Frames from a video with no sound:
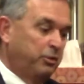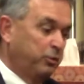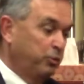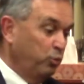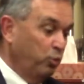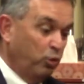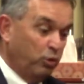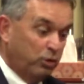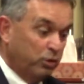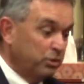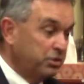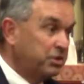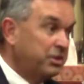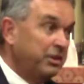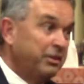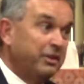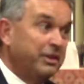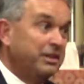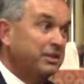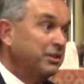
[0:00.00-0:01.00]
World
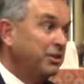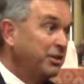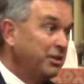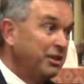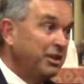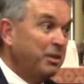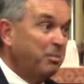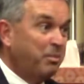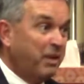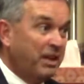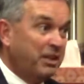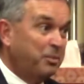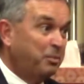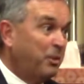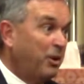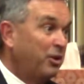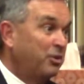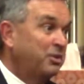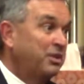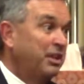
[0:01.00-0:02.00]
Series Little League
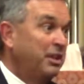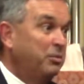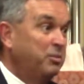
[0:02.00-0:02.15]
baseball teams.